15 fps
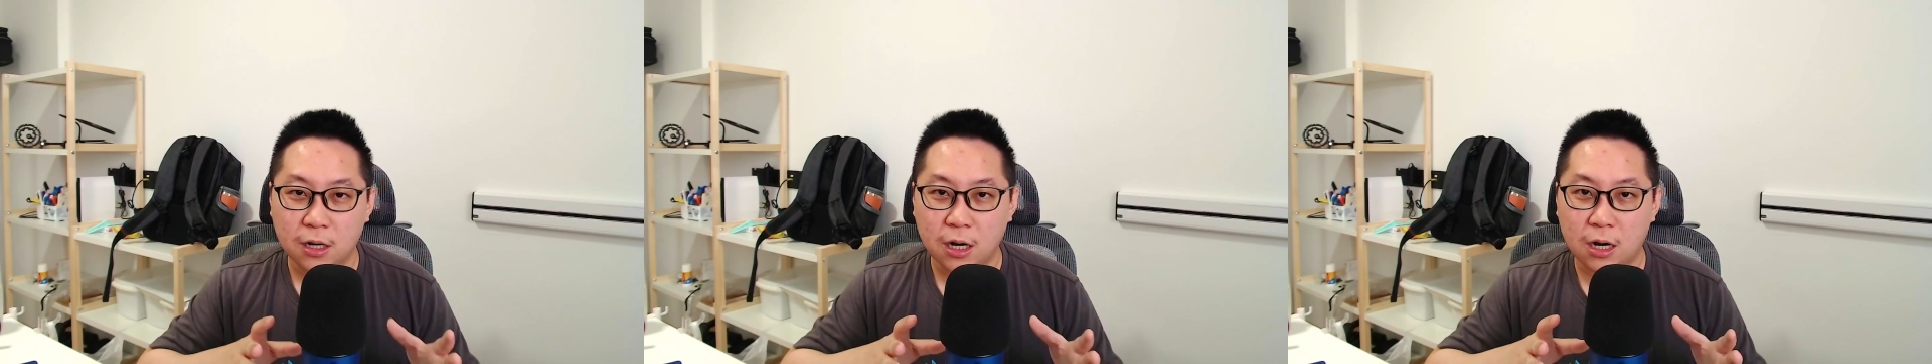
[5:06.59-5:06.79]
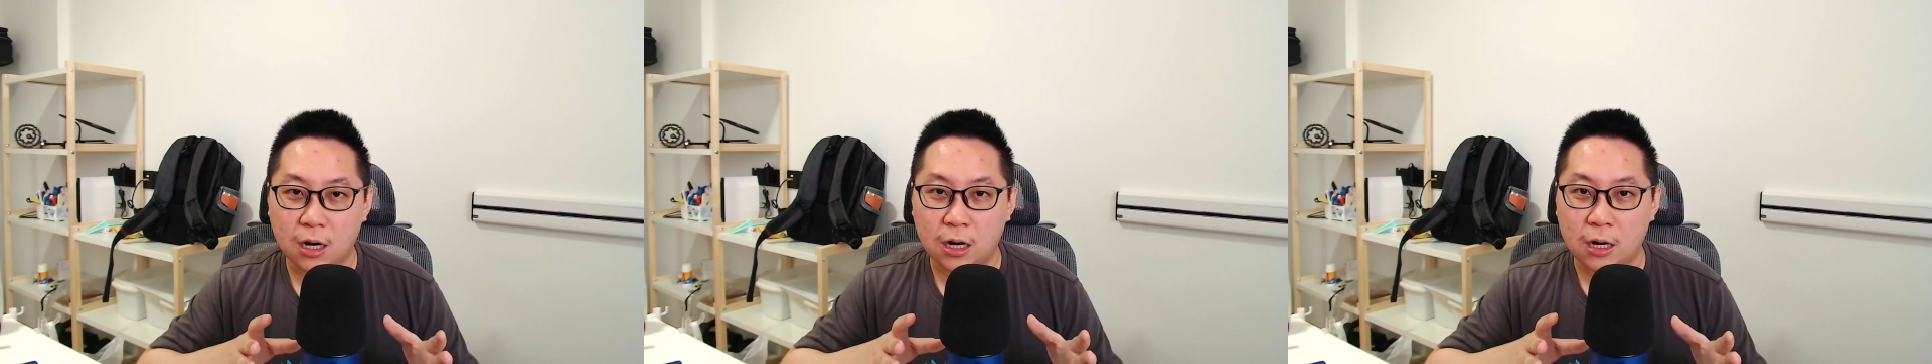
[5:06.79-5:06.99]

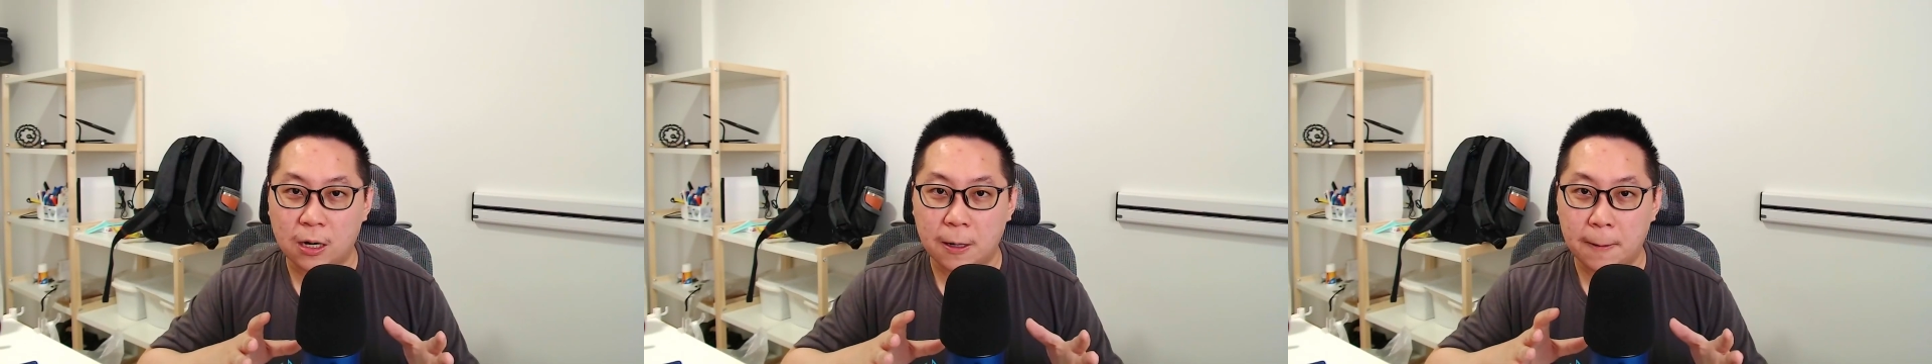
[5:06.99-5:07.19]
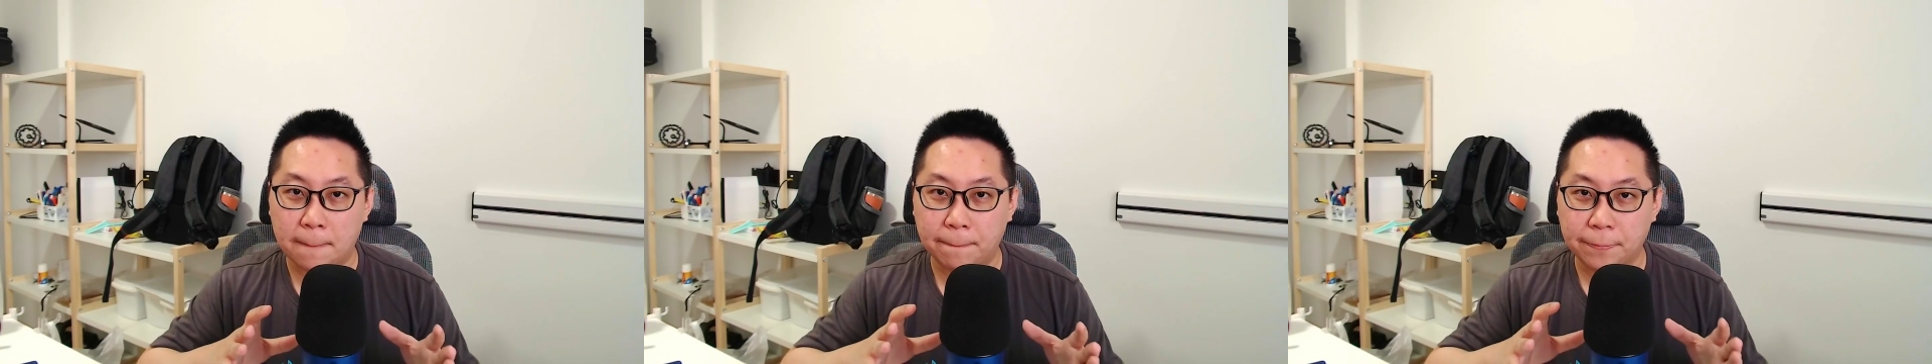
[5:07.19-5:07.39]

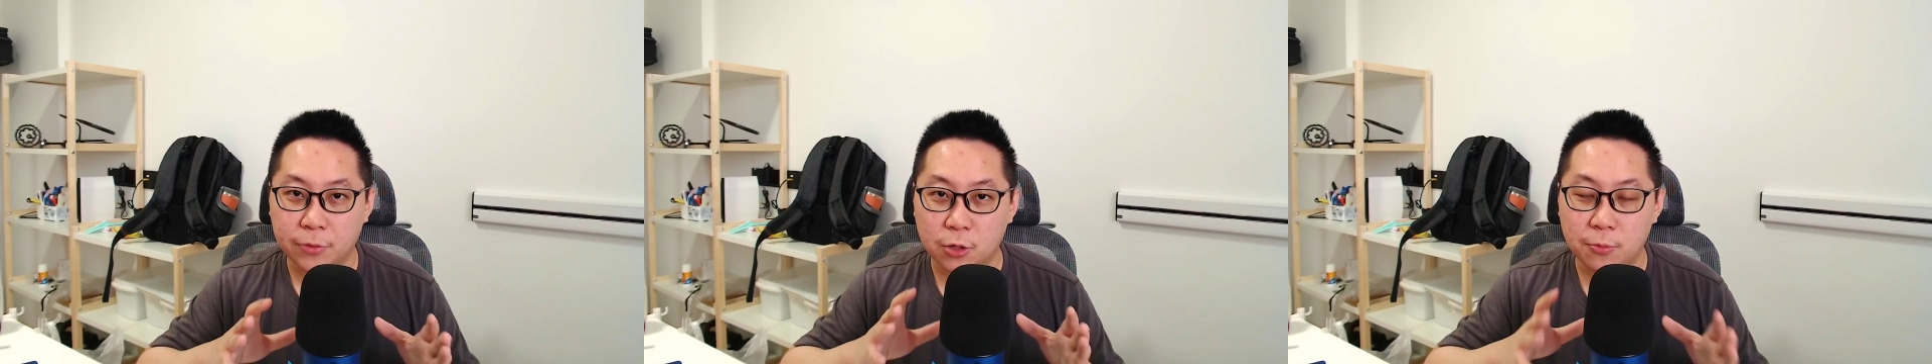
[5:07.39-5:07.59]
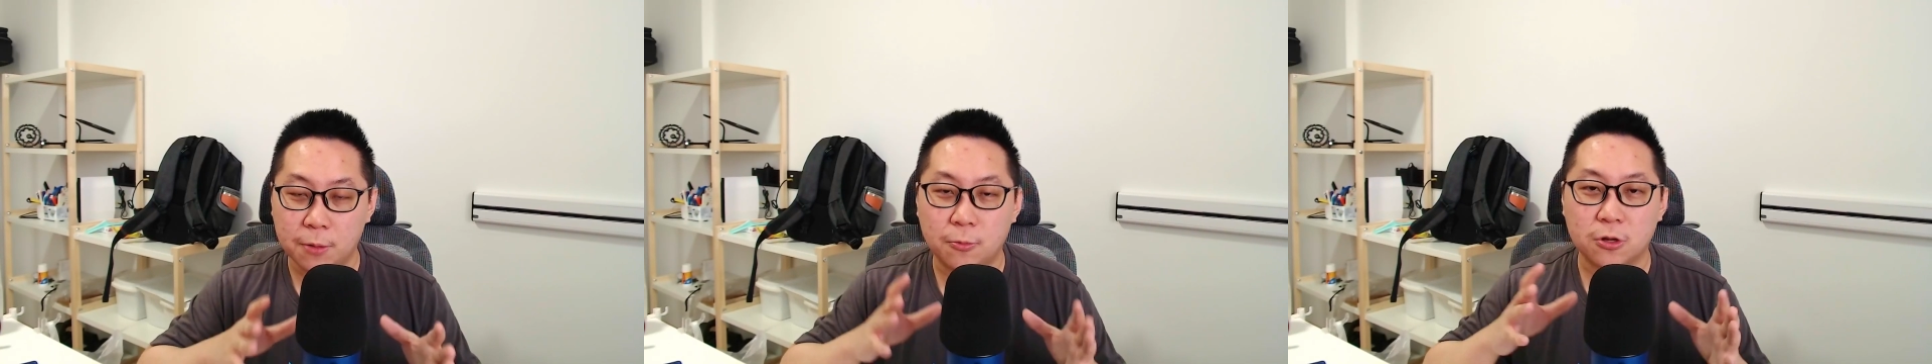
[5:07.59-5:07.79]

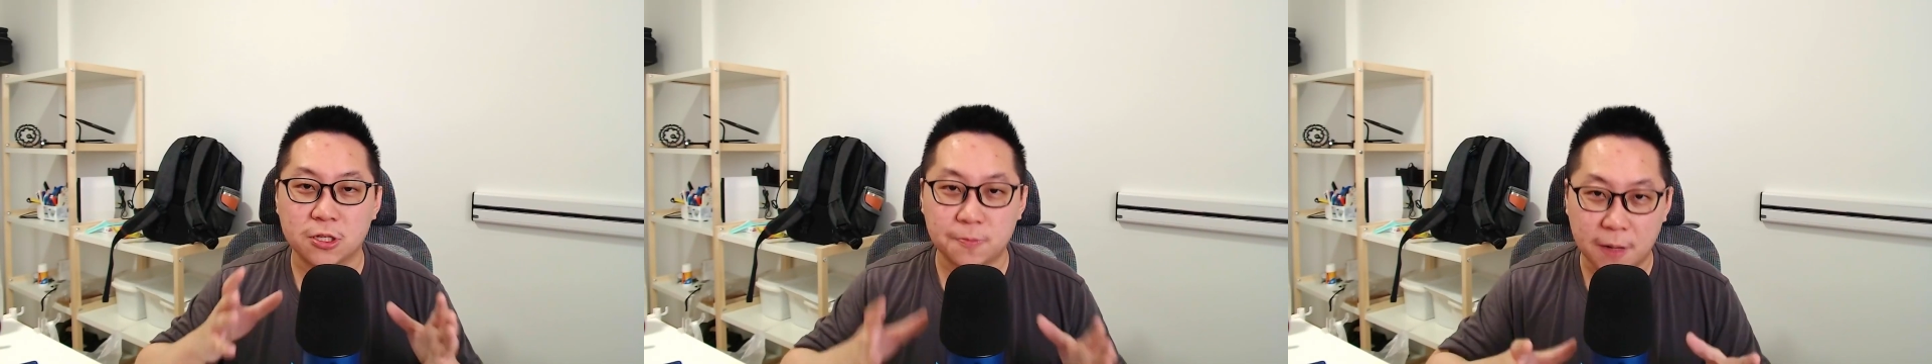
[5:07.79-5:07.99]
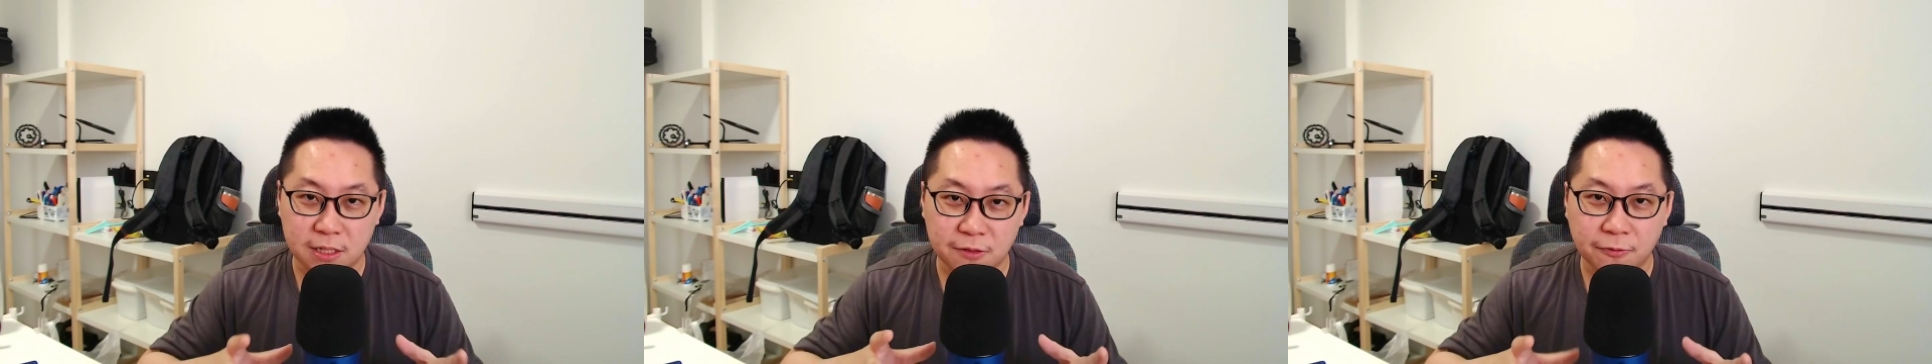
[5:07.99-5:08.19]
to be more
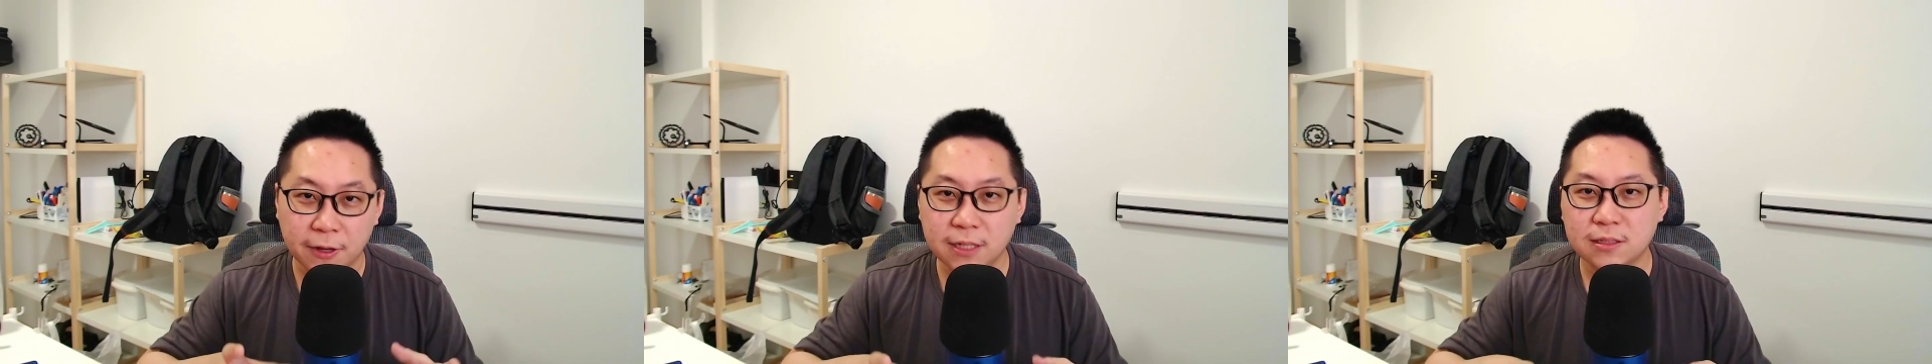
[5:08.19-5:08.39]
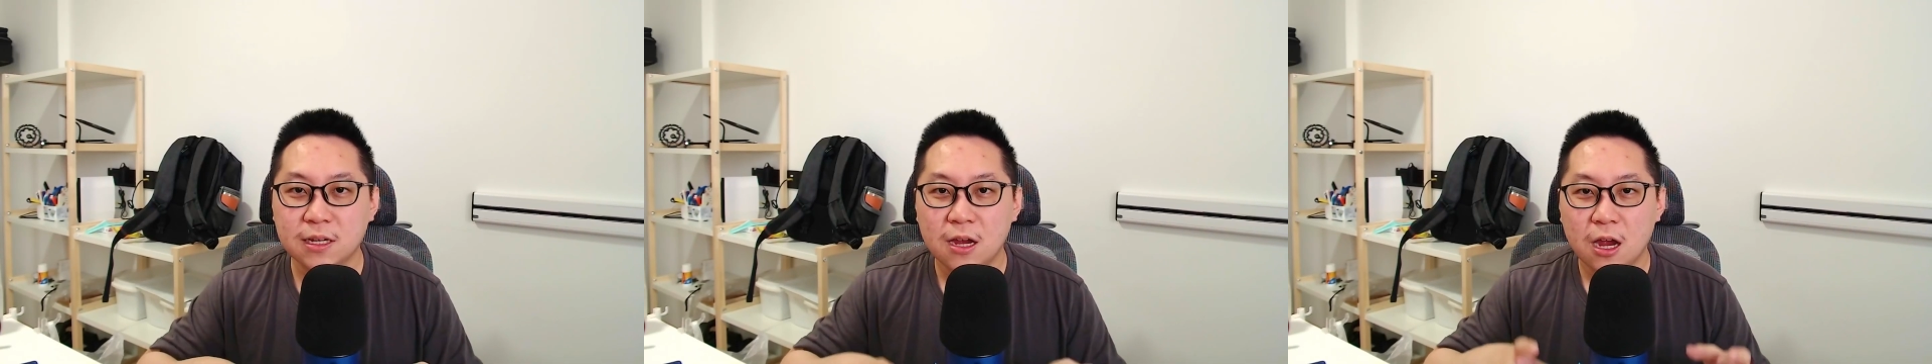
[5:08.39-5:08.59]

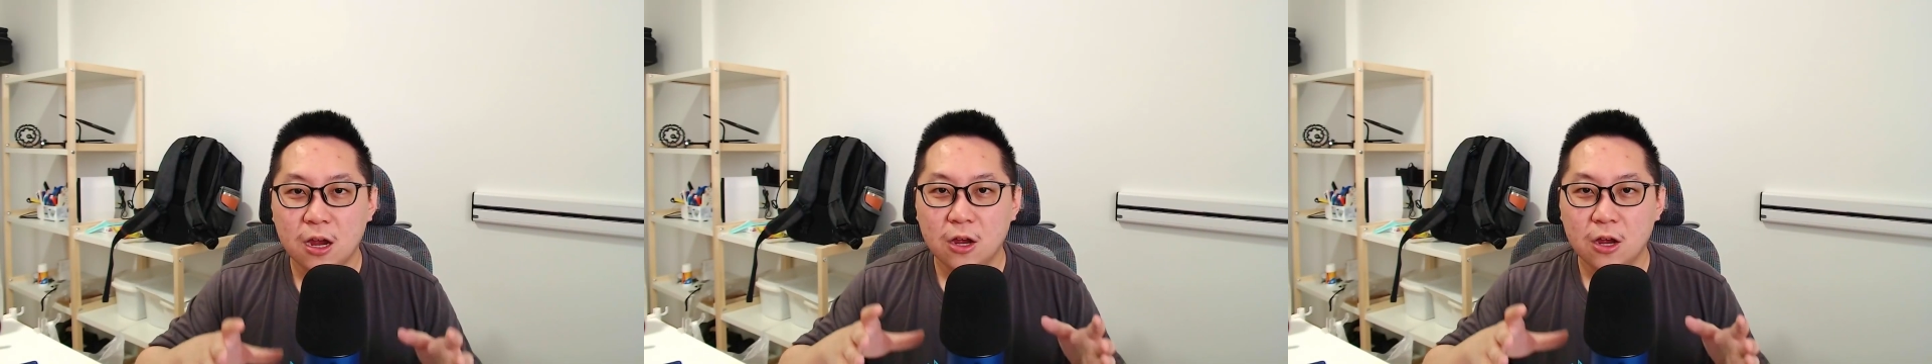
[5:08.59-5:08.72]
specific.